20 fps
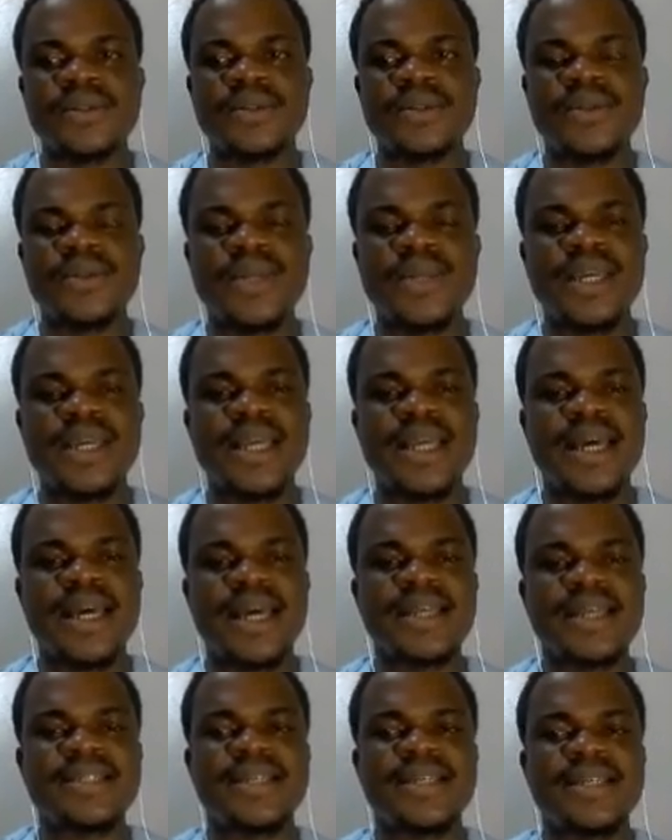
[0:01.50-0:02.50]
Good day,
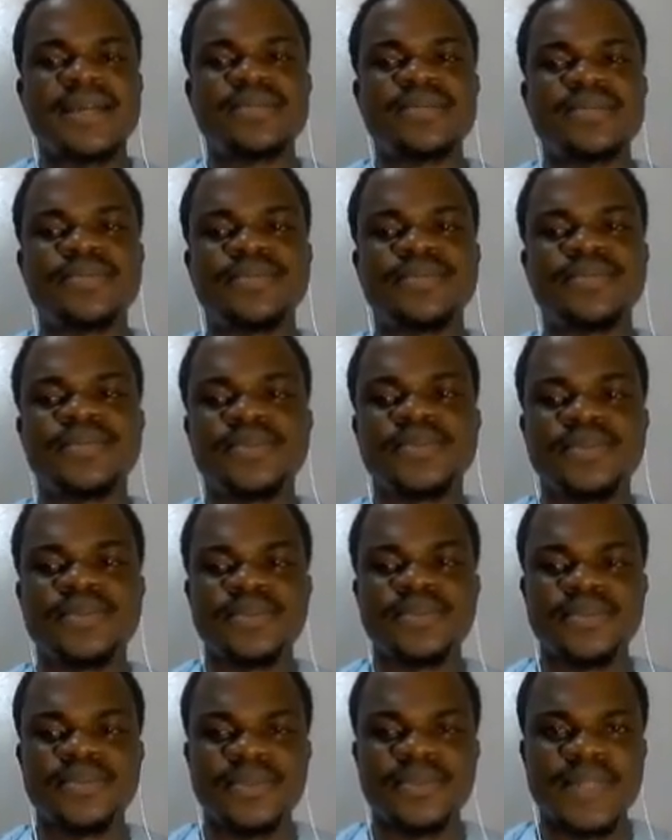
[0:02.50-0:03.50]
guys.
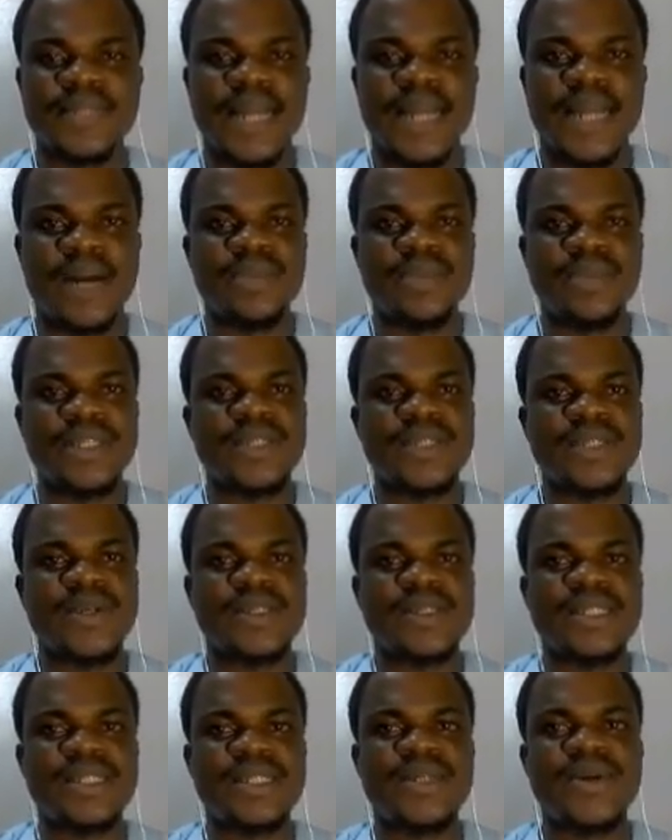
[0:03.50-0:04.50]
I'll be
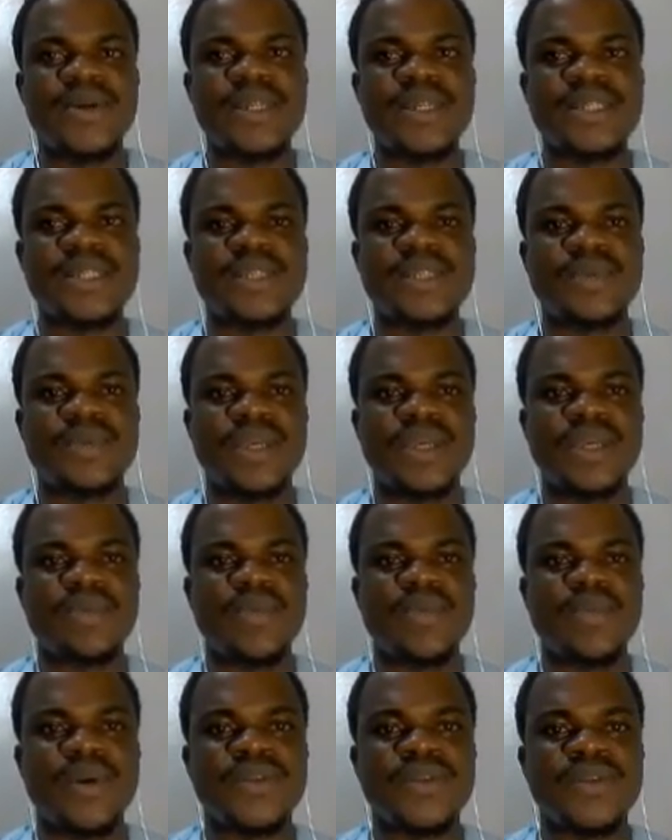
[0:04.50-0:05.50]
discussing OET speaking
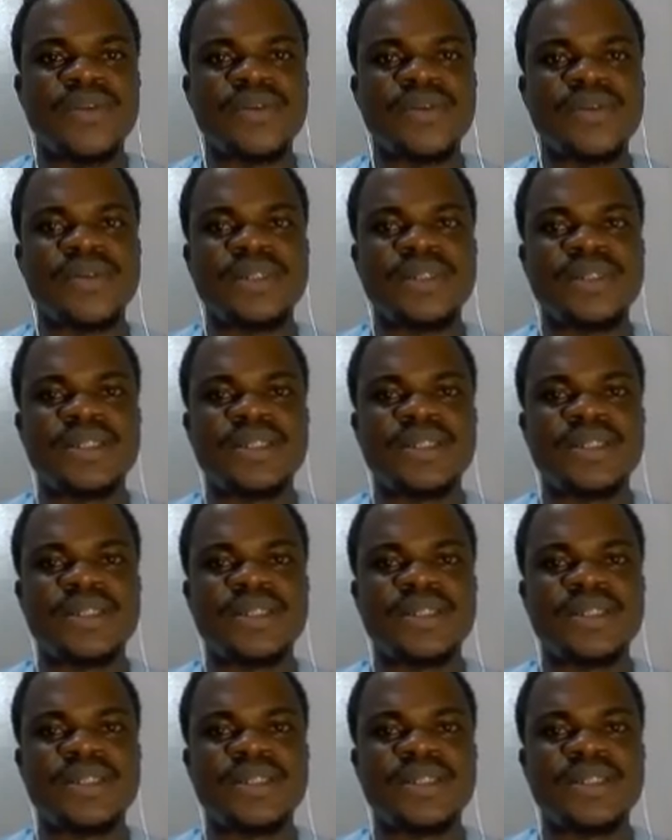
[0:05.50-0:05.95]
module,